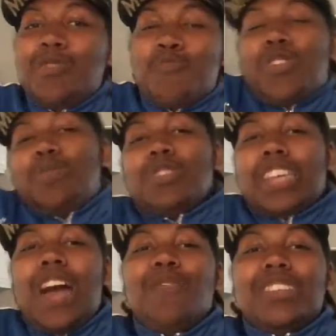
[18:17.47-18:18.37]
pretty much
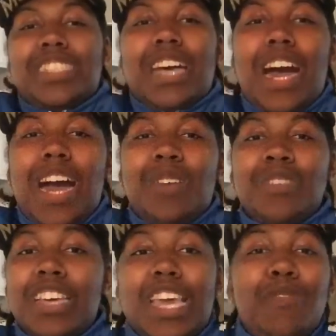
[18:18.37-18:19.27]
have a good time.
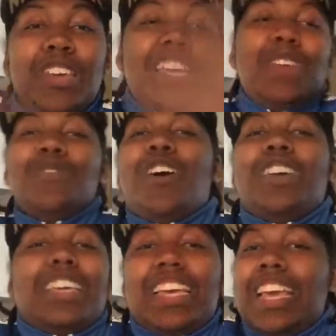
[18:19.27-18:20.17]
Even, even...
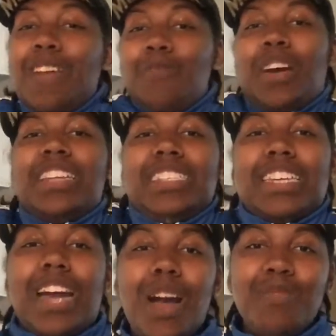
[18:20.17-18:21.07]
everybody's in
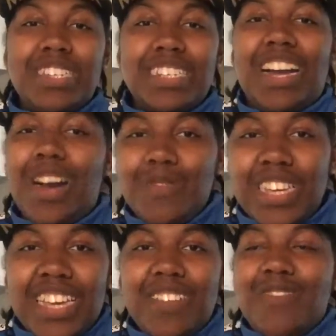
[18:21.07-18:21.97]
the comments, you know what I
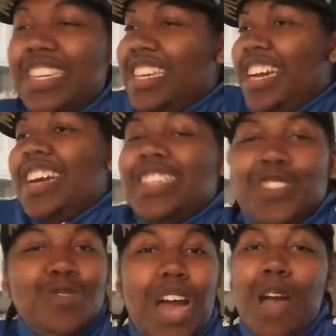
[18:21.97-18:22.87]
mean? We,
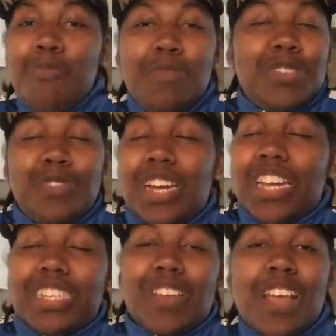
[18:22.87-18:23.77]
shoot, I pretty much be trying
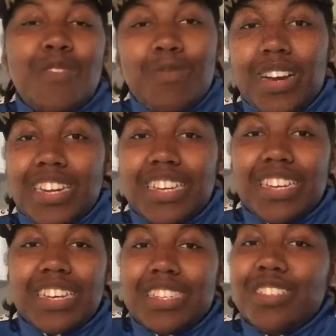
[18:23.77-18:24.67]
to answer everybody.
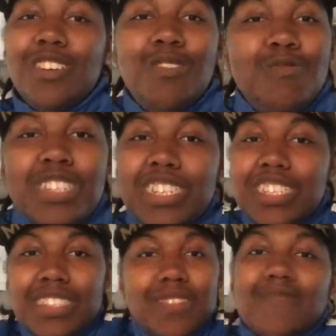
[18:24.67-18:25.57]
Because, you know, we
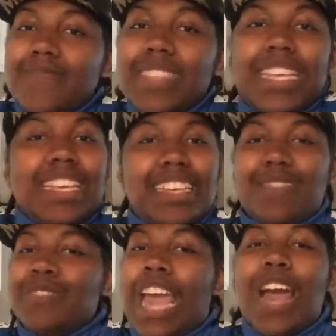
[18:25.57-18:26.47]
just,
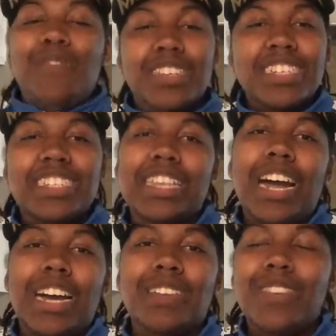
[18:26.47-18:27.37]
we having a good
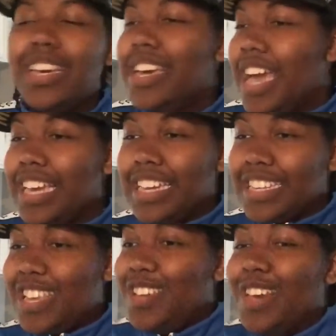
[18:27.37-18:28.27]
time.
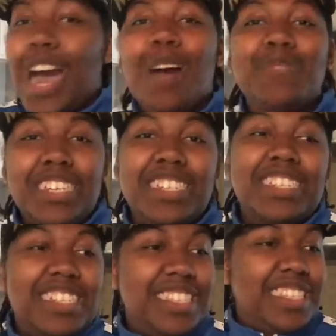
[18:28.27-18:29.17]
And I'm
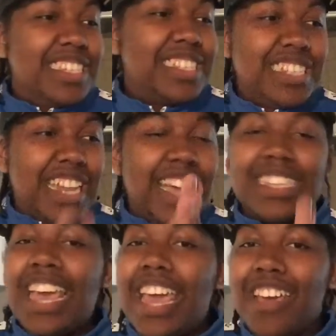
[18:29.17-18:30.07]
inconsistent as
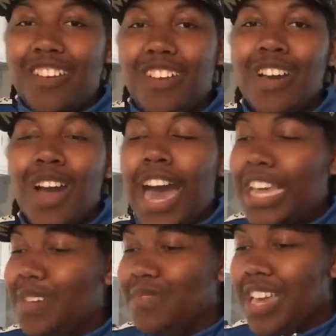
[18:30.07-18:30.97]
hell. I
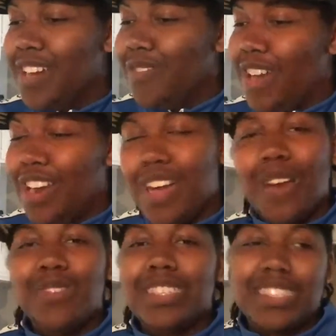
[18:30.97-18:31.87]
am never, I don't
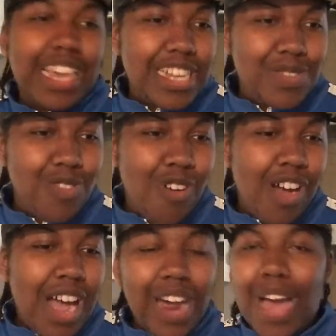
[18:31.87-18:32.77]
have a
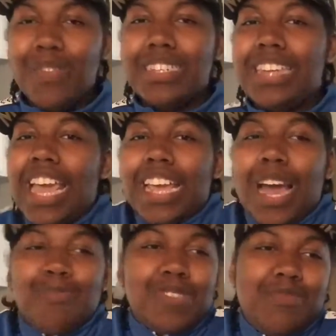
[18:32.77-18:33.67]
schedule. I don't have a date.
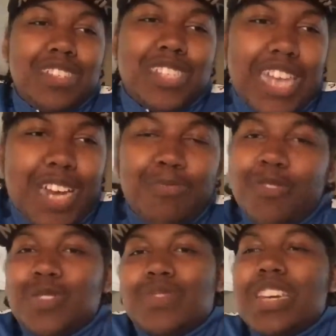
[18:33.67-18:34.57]
I pretty much just kind of
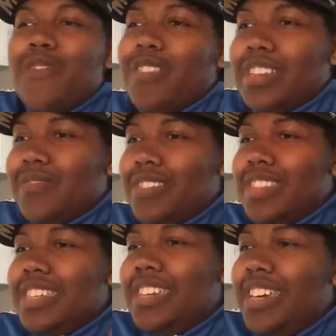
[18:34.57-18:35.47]
post whenever because
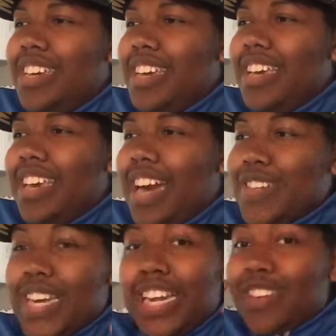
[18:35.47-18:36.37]
really,
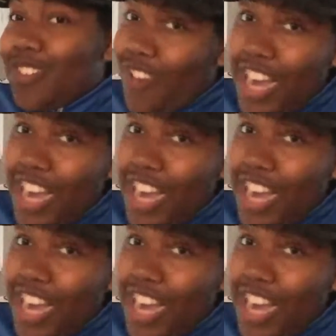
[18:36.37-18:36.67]
I try not to go